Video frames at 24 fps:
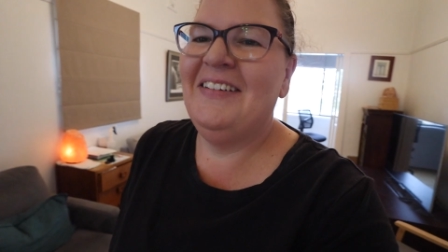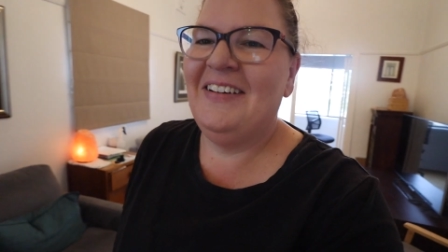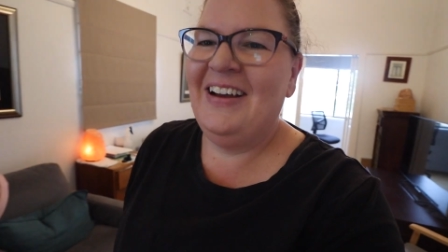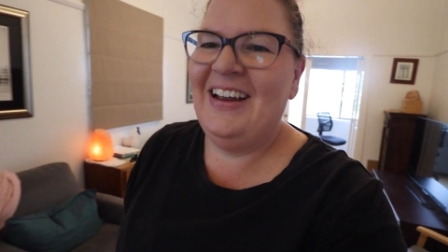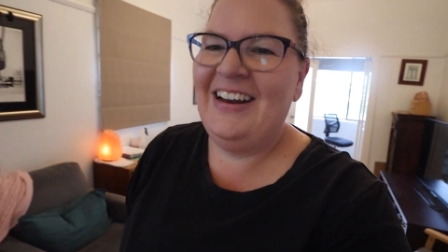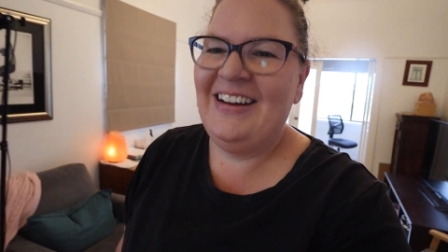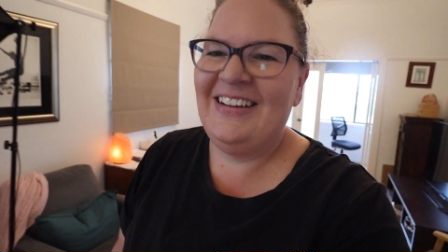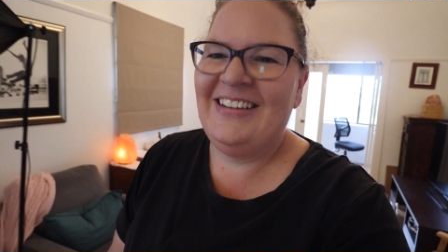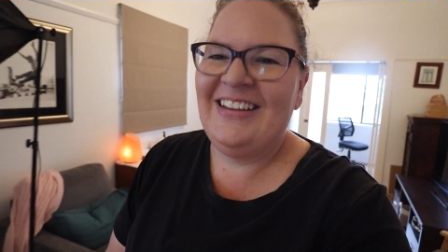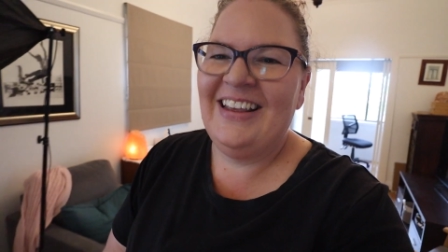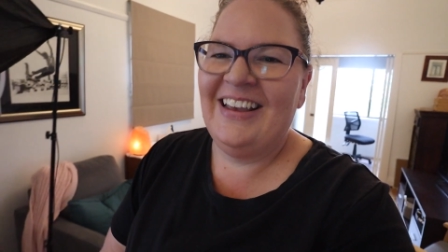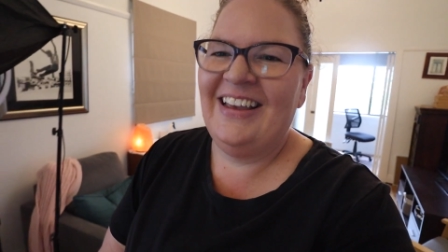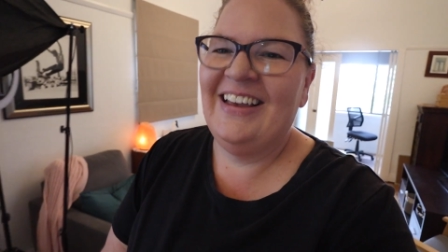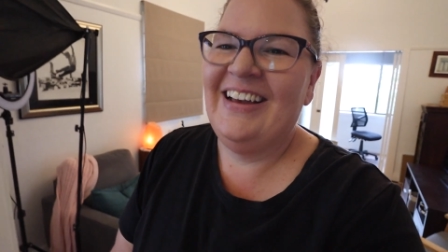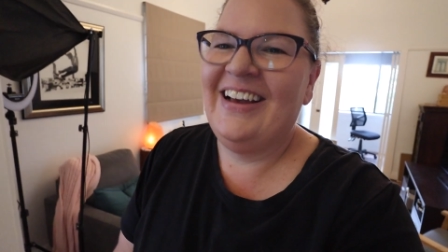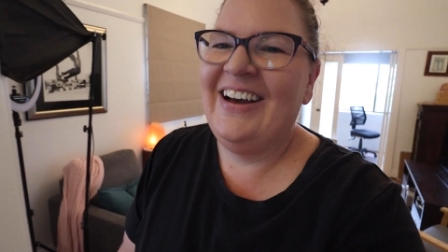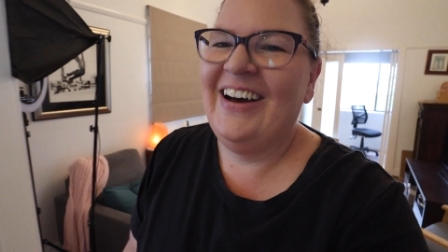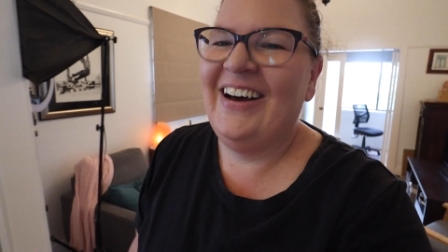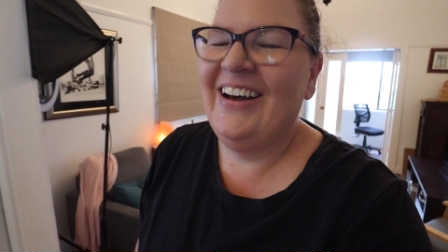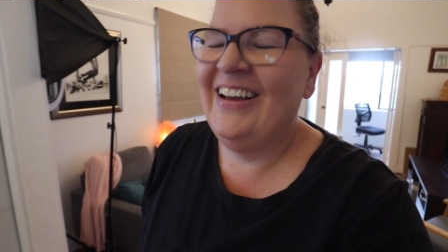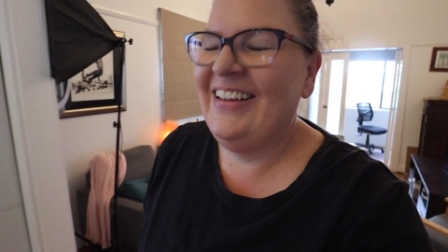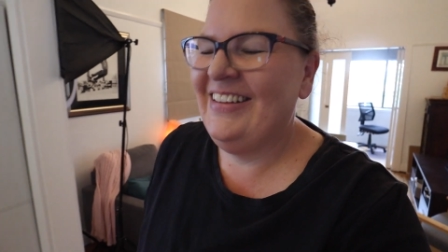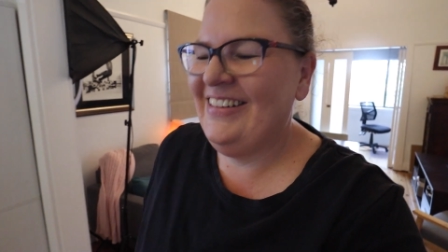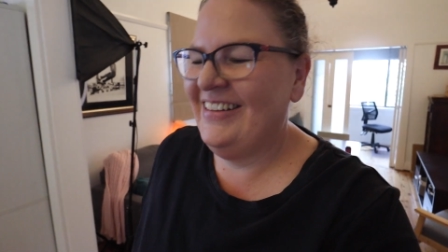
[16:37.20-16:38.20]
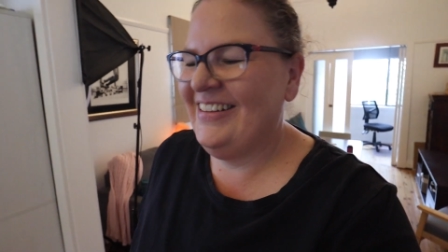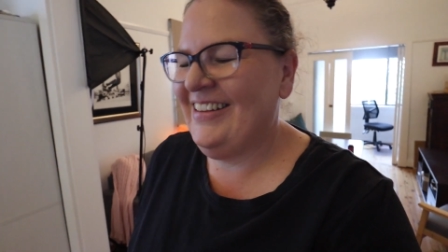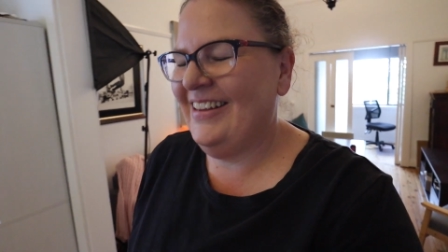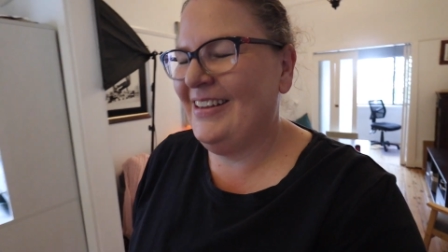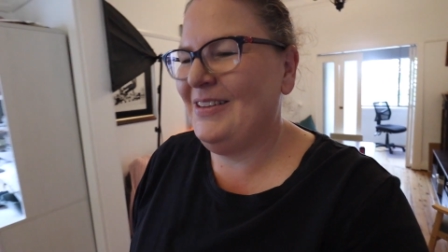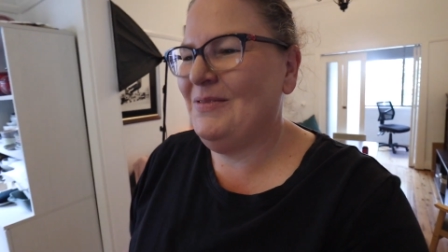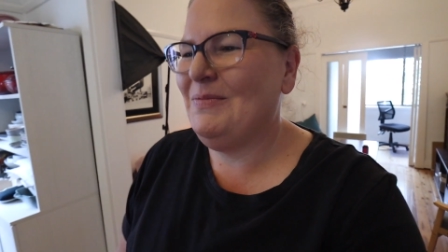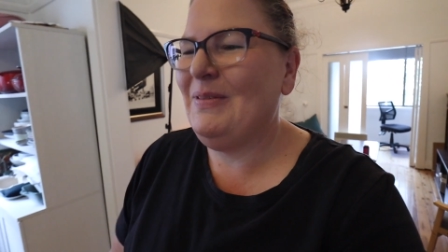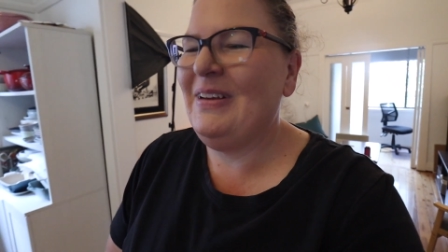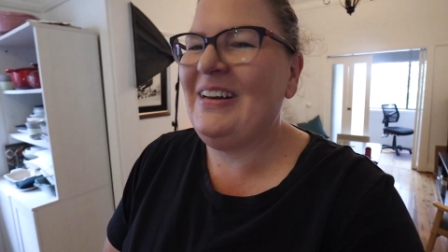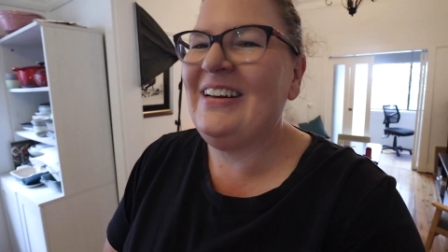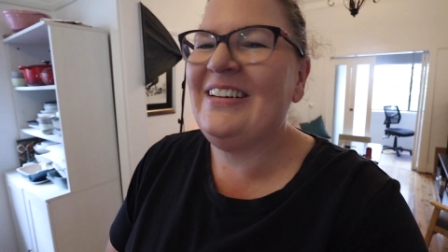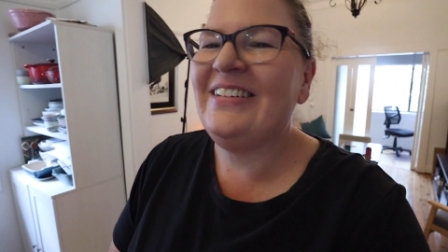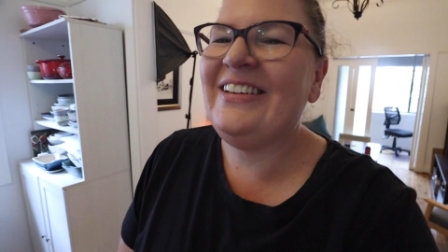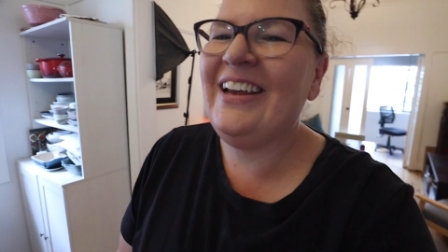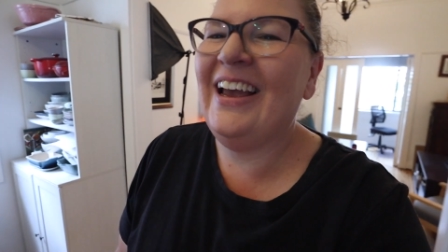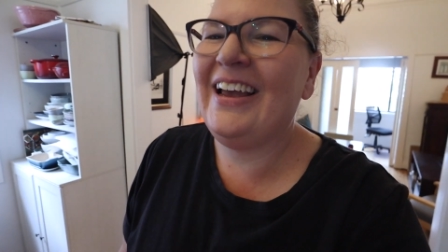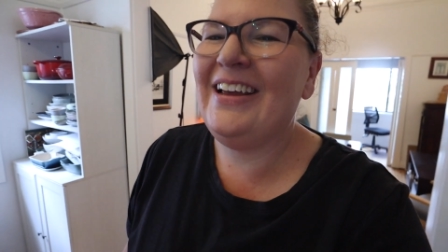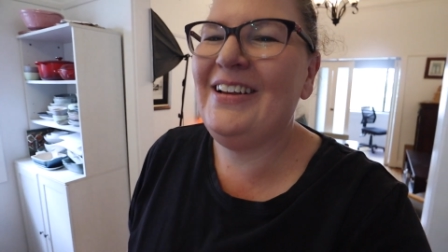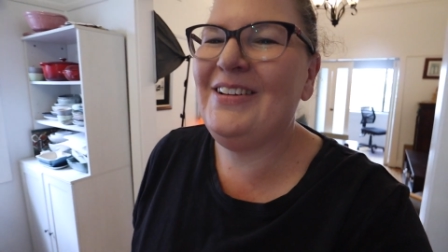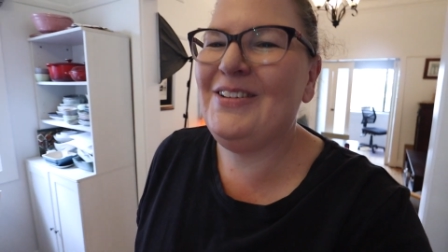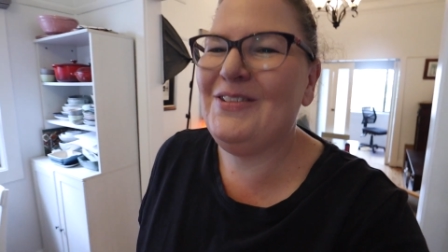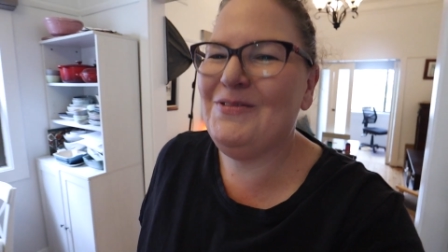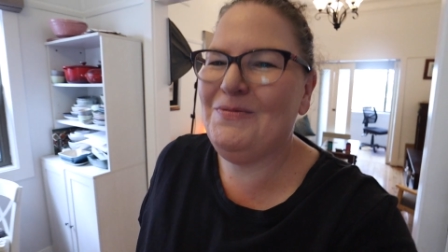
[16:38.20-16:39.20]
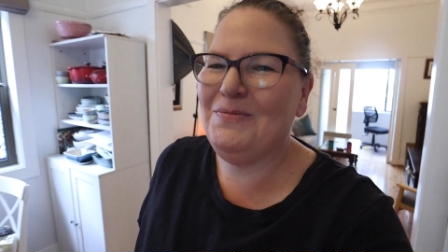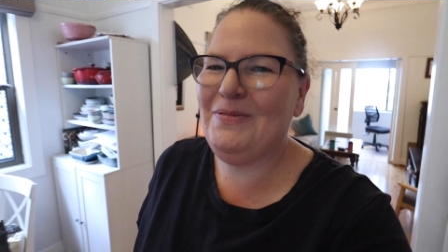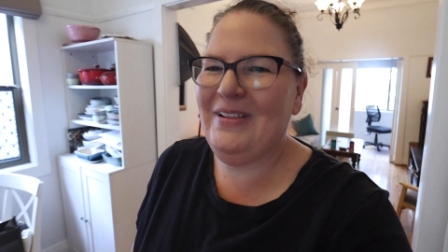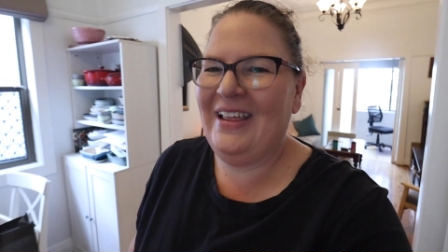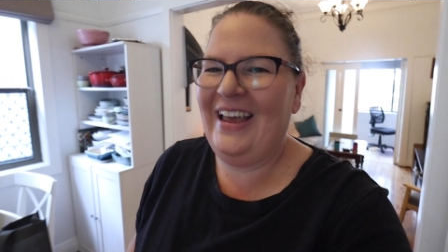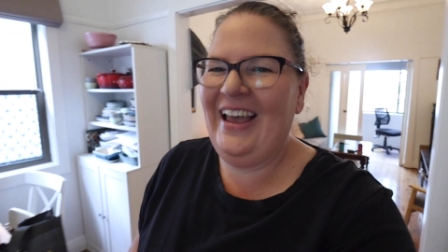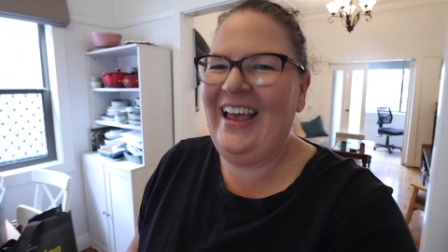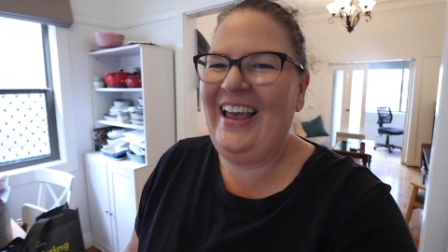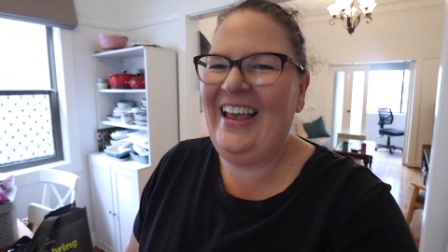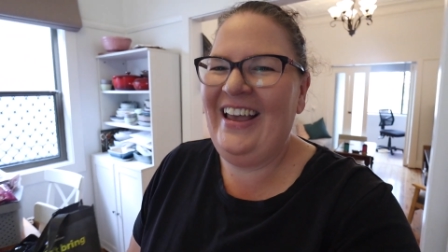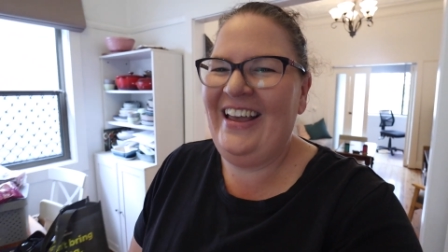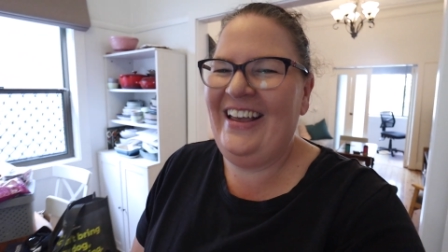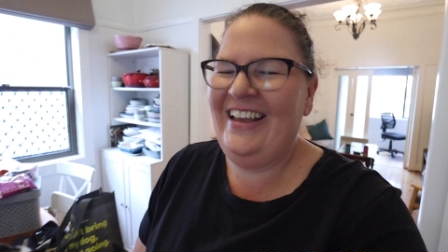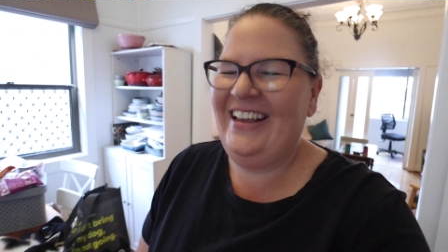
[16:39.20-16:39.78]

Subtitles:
Wait a second, guys. There's been a change of plans.